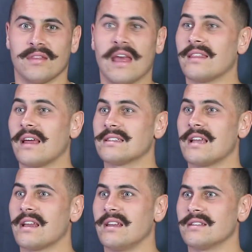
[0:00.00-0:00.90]
that
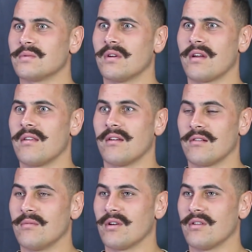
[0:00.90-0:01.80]
sunk in as well. Going like,
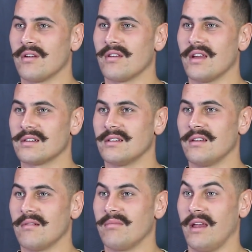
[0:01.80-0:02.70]
oh my god, like you actually
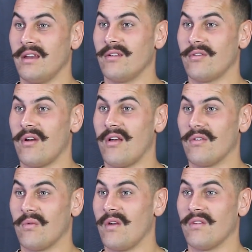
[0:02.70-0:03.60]
playing in a trial as well.